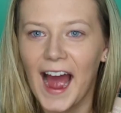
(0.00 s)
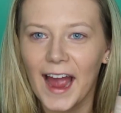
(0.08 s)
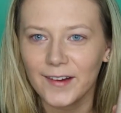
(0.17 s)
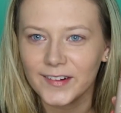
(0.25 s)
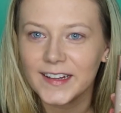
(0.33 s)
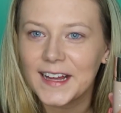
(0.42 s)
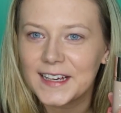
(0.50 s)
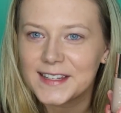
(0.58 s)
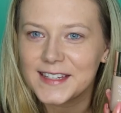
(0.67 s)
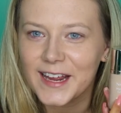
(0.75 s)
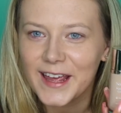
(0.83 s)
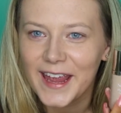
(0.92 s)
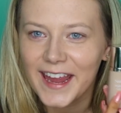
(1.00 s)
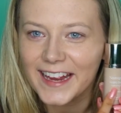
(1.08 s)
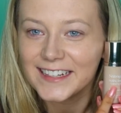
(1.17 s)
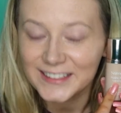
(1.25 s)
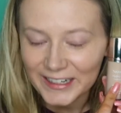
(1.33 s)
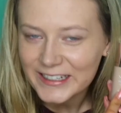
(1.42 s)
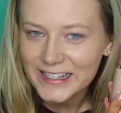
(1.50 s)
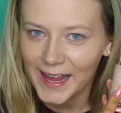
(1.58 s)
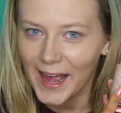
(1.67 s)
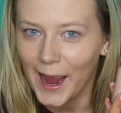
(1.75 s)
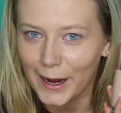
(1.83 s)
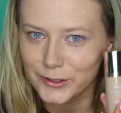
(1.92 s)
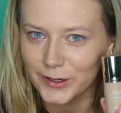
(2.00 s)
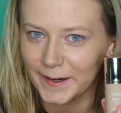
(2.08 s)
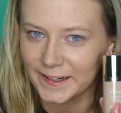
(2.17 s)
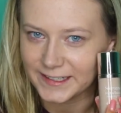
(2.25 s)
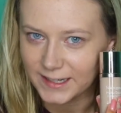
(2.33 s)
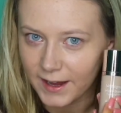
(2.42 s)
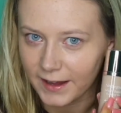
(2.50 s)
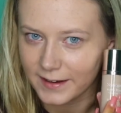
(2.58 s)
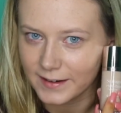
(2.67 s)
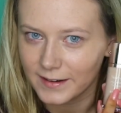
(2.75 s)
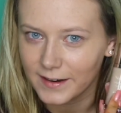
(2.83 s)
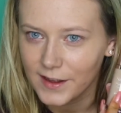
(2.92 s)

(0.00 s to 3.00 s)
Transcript: I realized it does say hydrating tint.